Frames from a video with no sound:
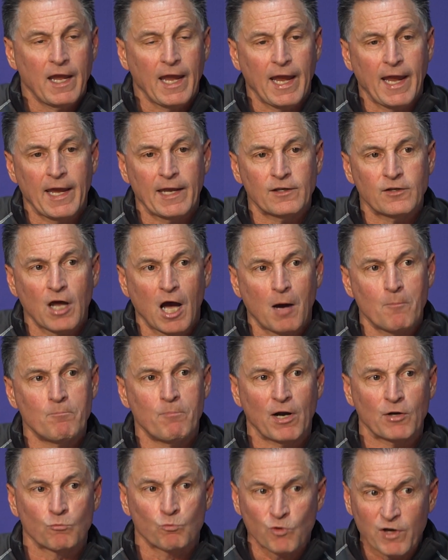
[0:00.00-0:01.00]

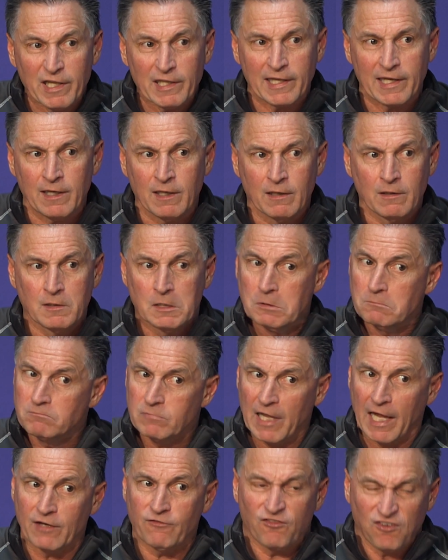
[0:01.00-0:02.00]
but really,
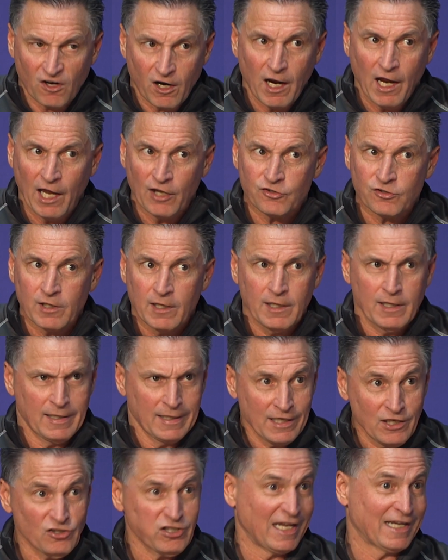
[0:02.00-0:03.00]
like for us,
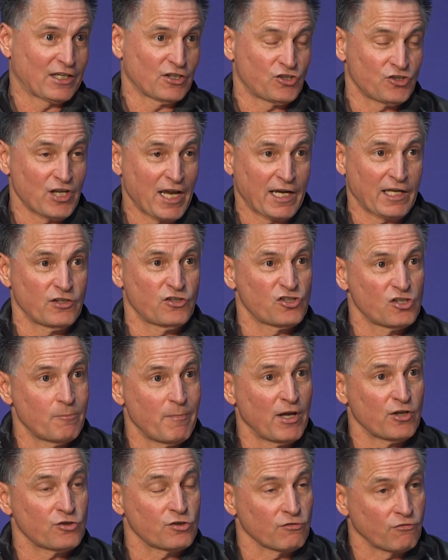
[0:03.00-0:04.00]
he's like a second
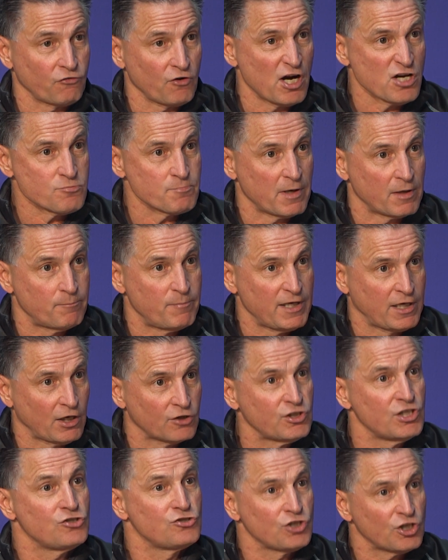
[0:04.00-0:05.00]
semester freshman
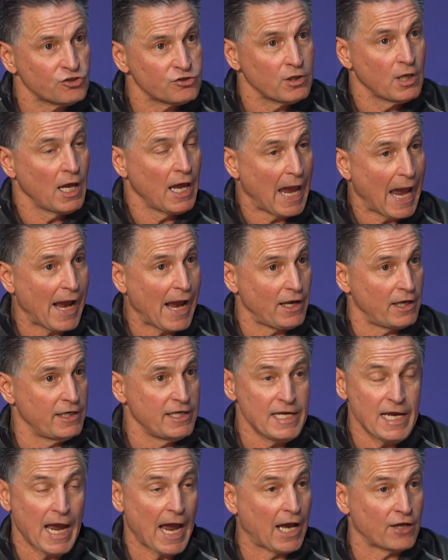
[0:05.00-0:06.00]
because he just
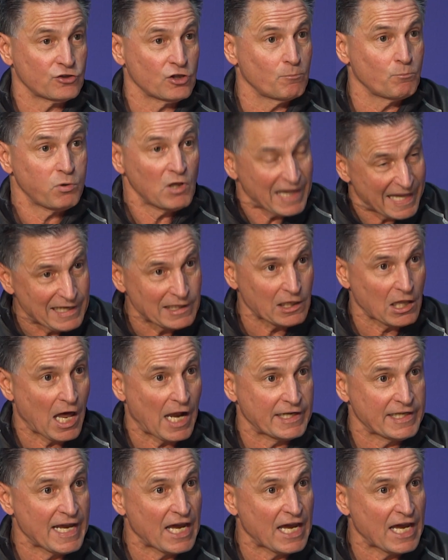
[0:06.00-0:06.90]
he hasn't played a lot.